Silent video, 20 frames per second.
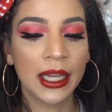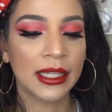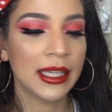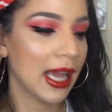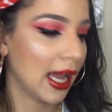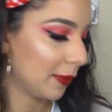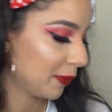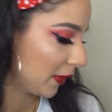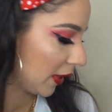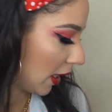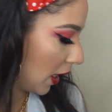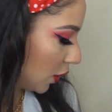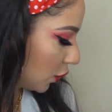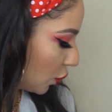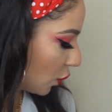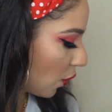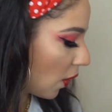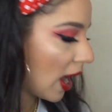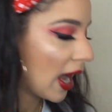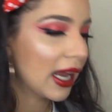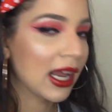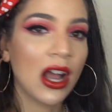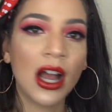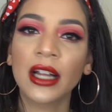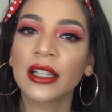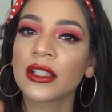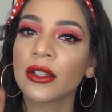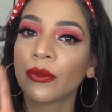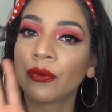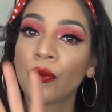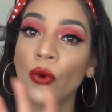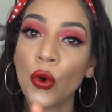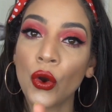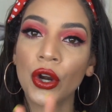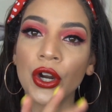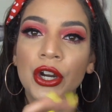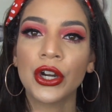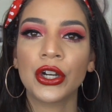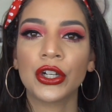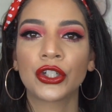yeah, so I got
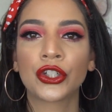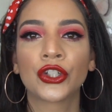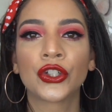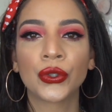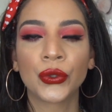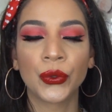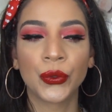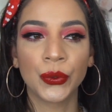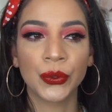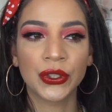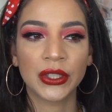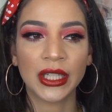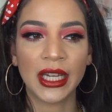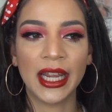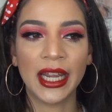four shoes,